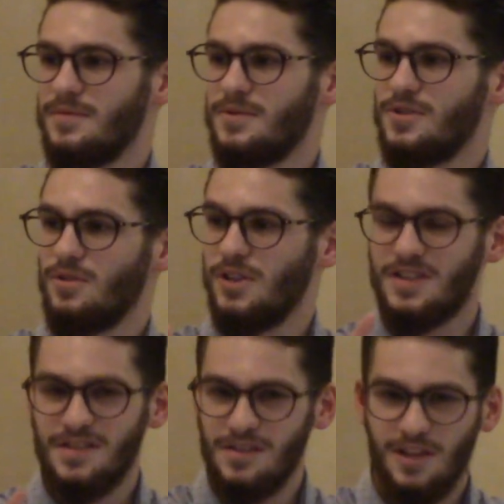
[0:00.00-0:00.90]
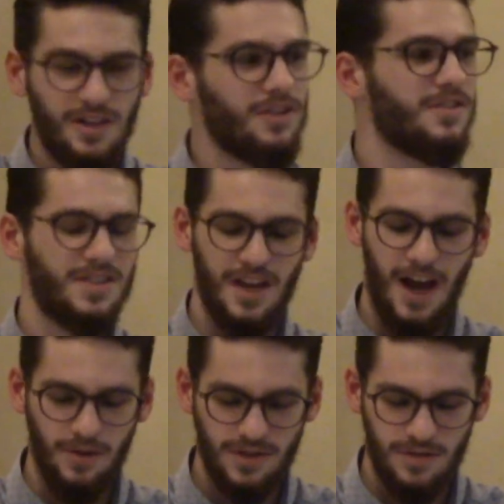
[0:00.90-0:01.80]
So let's clear this
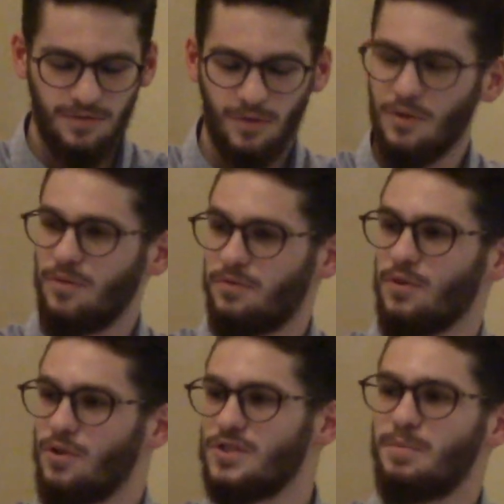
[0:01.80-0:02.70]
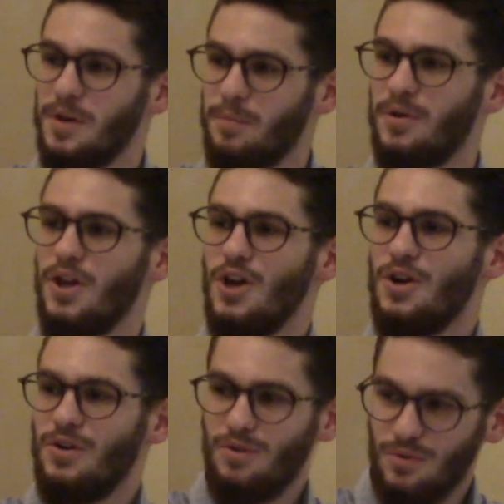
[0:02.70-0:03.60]
out. For those people
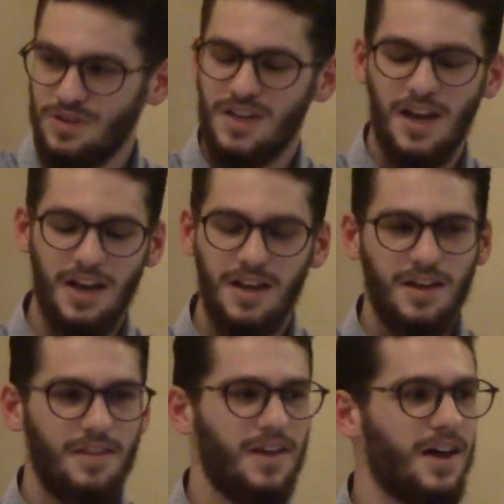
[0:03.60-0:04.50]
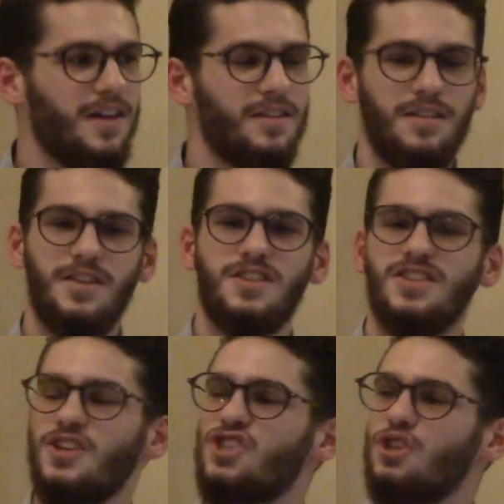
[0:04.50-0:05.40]
who say that this is
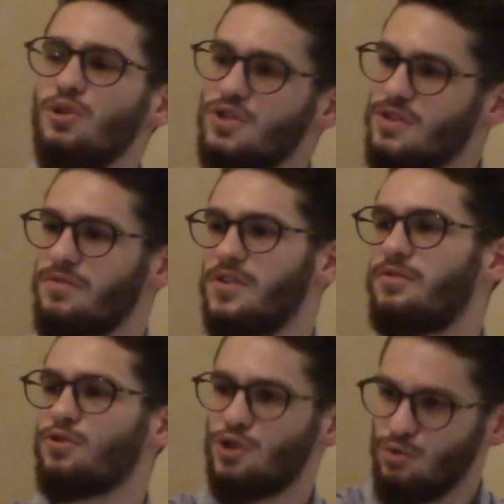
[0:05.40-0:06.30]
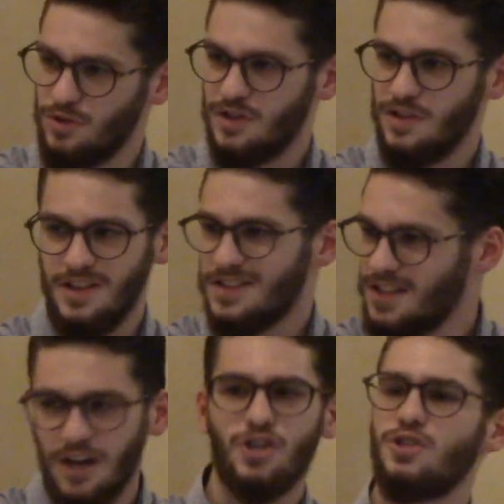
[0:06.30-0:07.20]
exclusively for Jews. It's
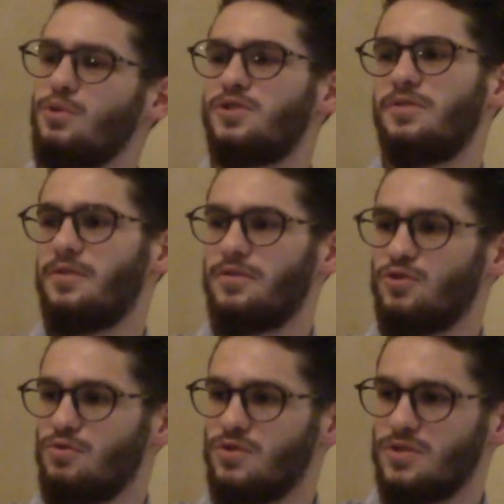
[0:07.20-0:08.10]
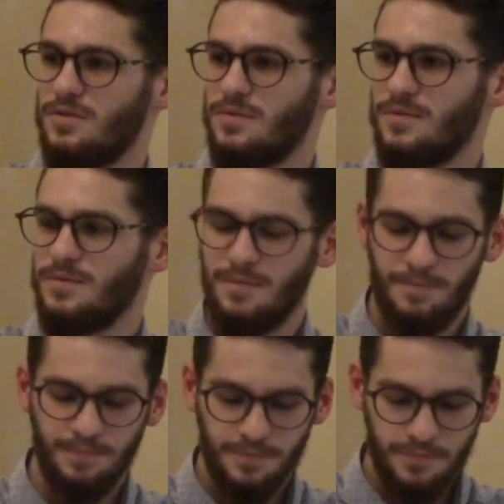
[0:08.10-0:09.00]
not exclusively for Jews.
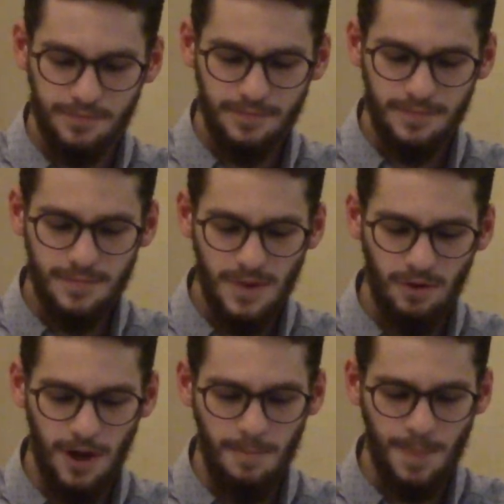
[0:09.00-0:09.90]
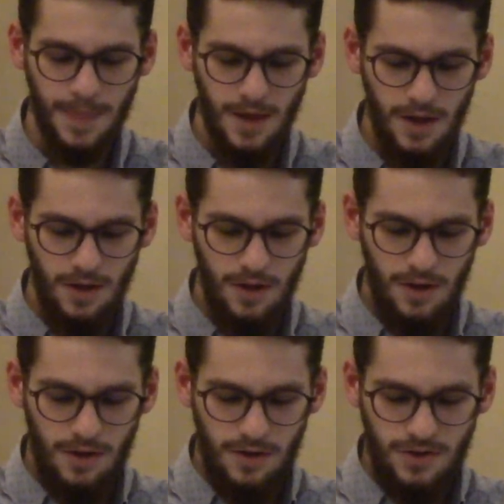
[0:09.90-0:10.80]
Okay?
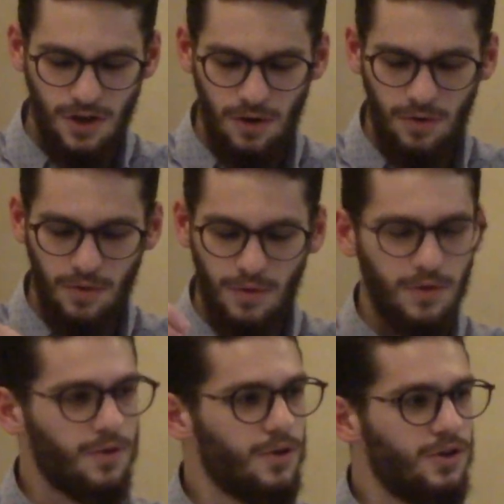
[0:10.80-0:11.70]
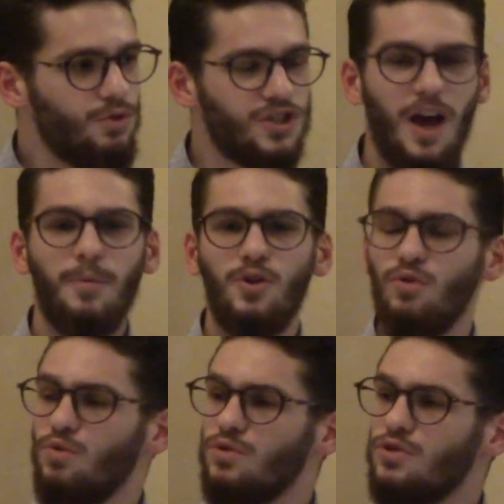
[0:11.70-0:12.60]
So Yusha ibn
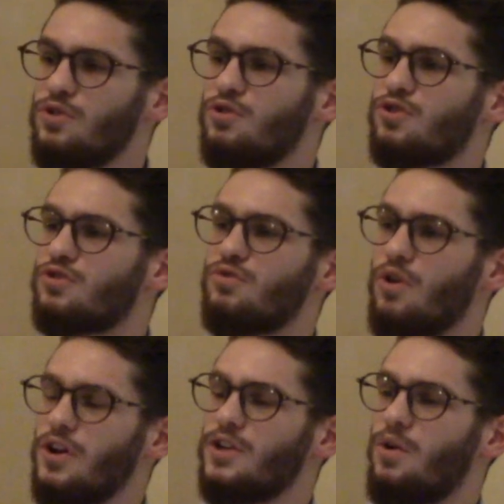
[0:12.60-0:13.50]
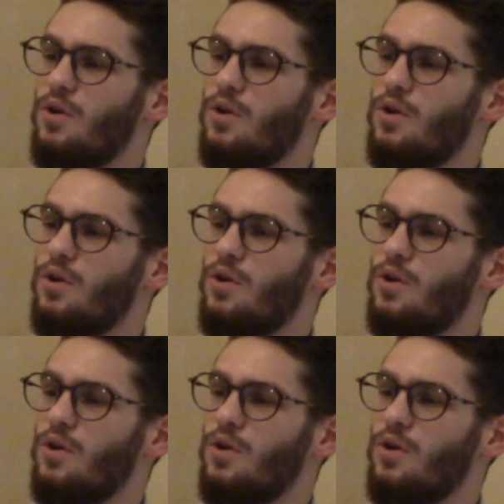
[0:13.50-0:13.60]
Nun destroyed